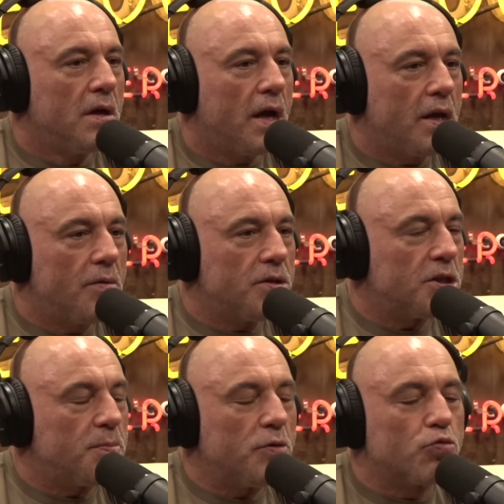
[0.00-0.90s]
And he would
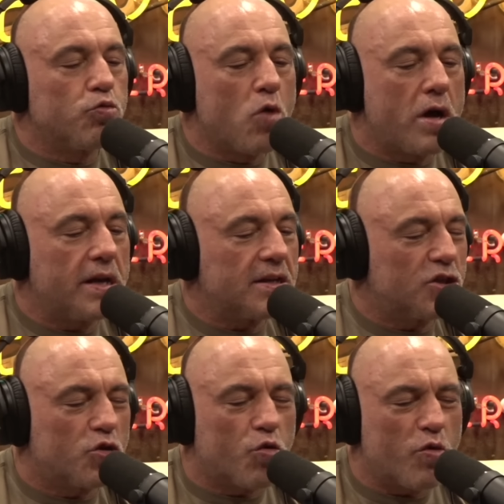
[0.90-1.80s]
just be running,
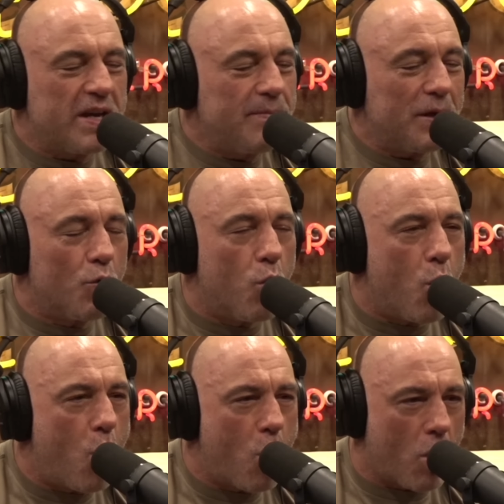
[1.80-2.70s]
screaming
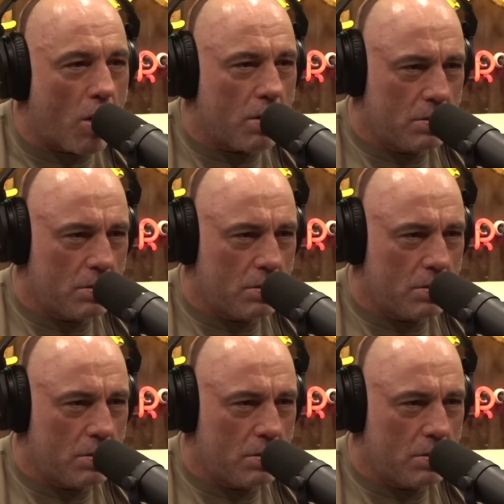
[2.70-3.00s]
war.